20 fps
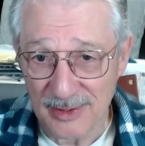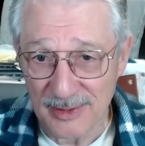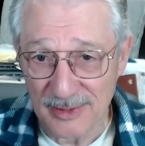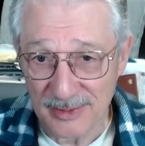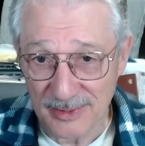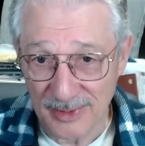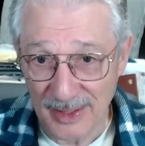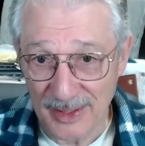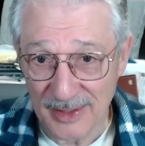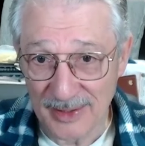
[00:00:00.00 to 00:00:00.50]

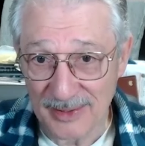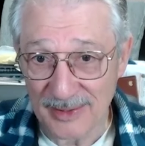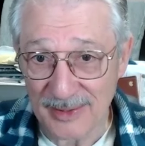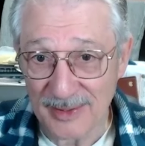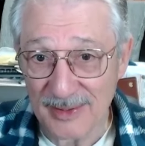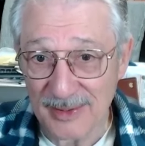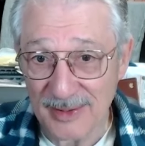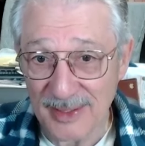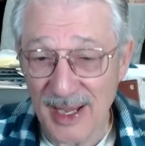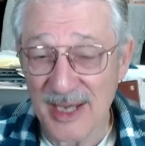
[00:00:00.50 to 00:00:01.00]
right?
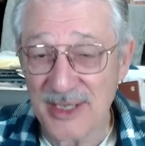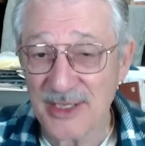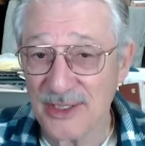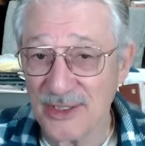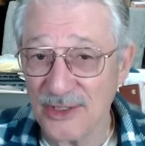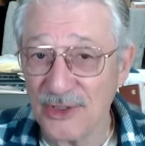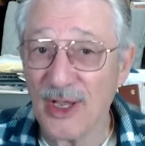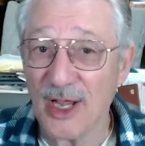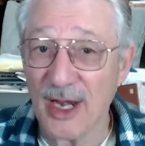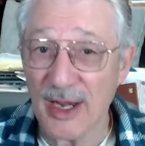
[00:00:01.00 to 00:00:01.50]
That's,
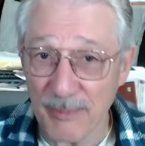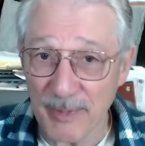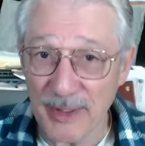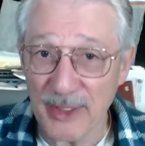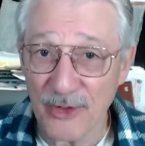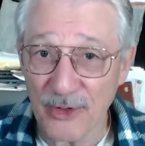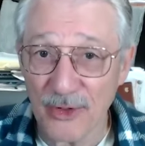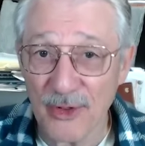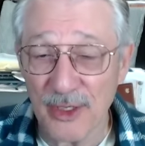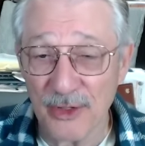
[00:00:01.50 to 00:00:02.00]
you got to be
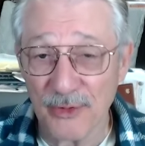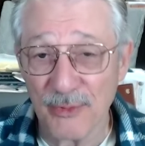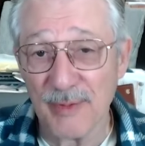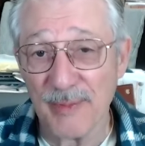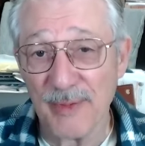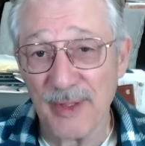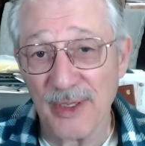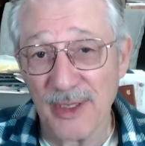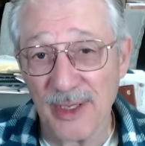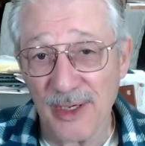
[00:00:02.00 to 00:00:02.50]
$33
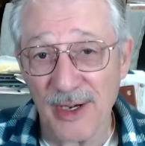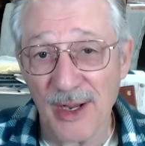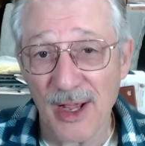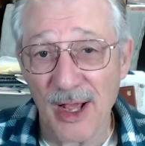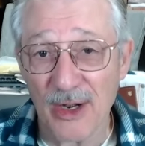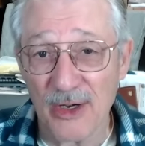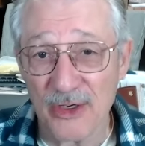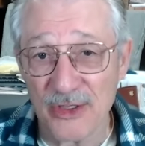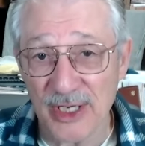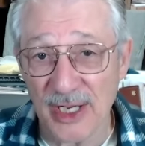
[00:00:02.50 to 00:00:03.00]
million
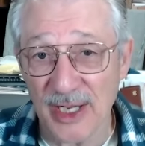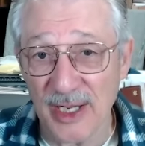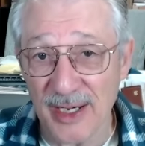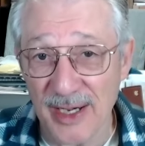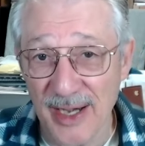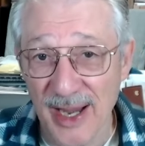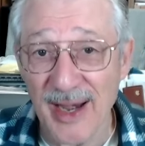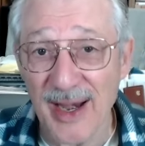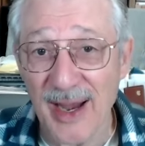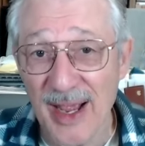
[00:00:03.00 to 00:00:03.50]
in
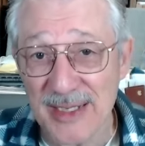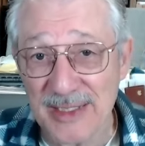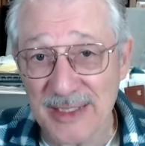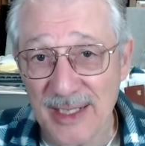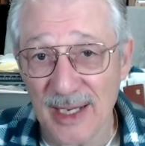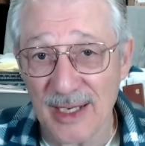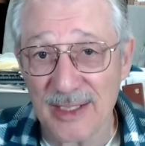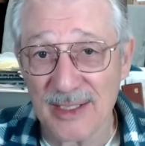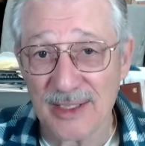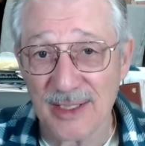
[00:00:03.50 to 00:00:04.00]
net
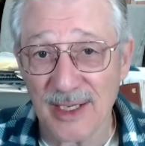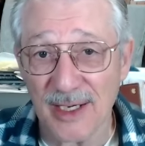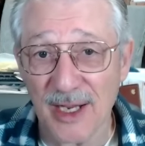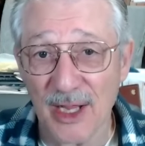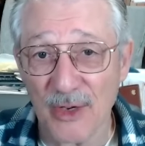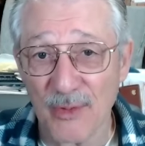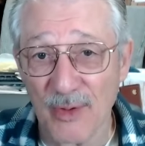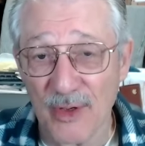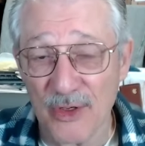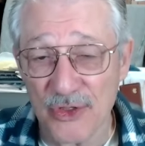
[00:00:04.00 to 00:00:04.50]
assets. In
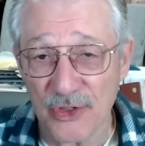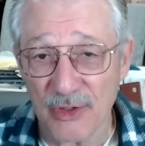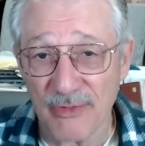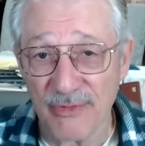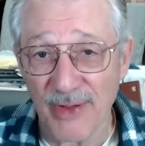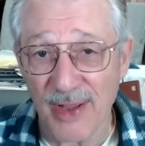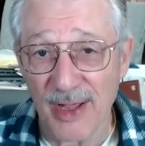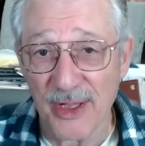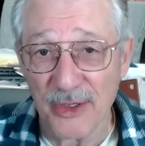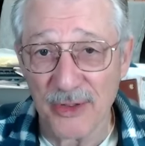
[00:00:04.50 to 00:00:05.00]
other words, your
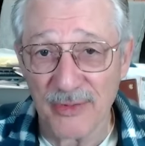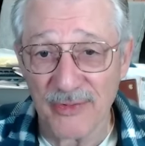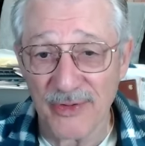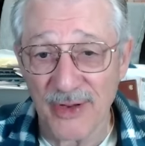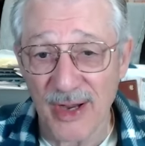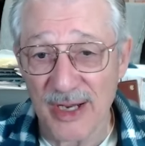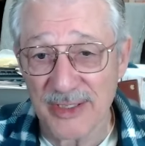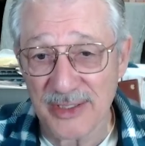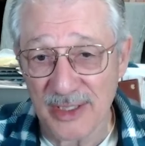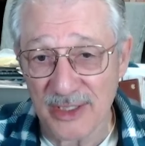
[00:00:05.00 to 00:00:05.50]
value of the
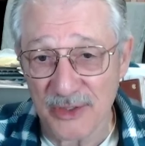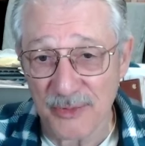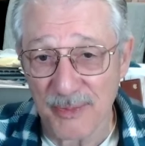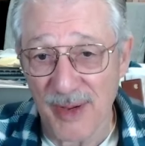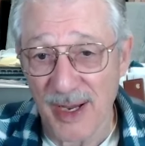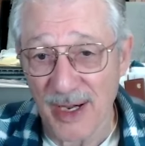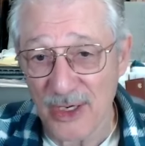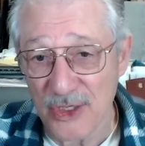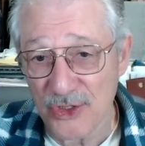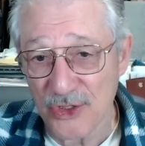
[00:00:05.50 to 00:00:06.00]
assets
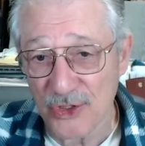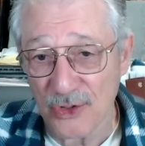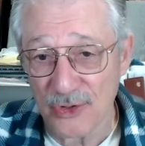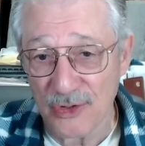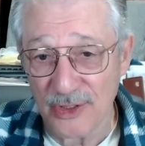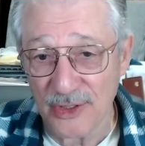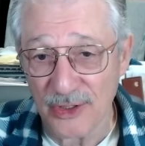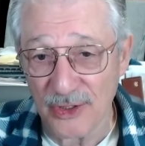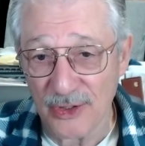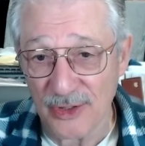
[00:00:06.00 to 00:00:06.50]
minus your
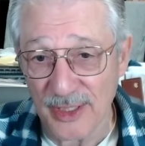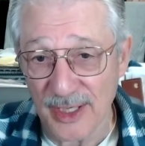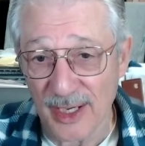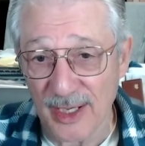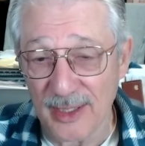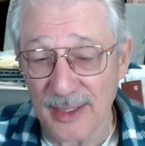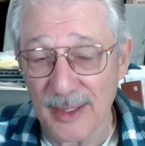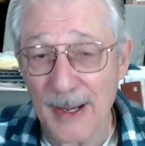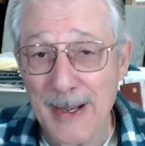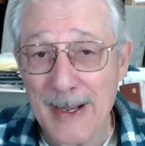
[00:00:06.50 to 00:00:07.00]

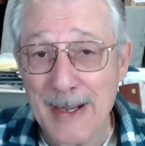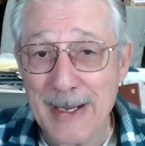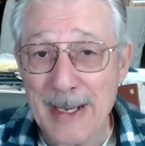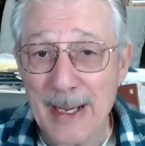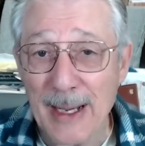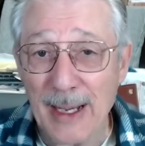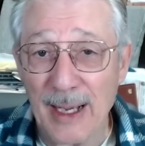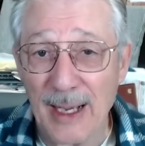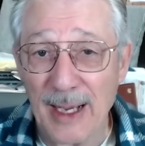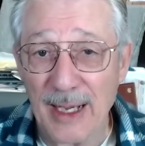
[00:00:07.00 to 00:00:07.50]
debt
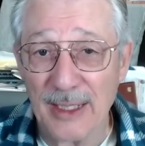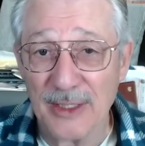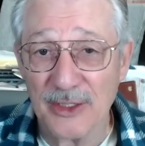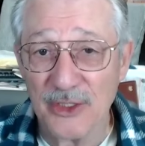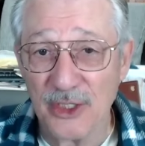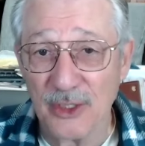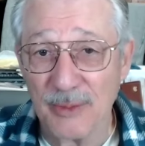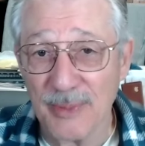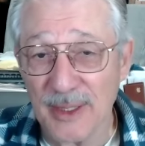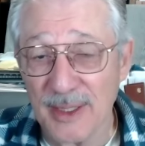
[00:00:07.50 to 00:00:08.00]

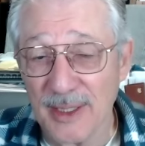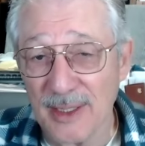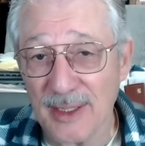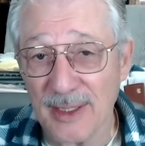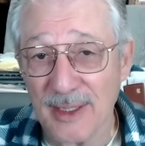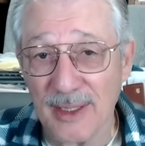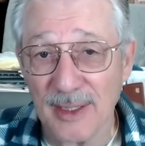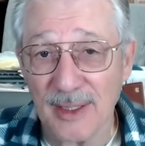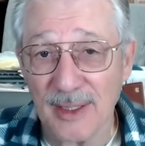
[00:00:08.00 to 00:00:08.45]
to be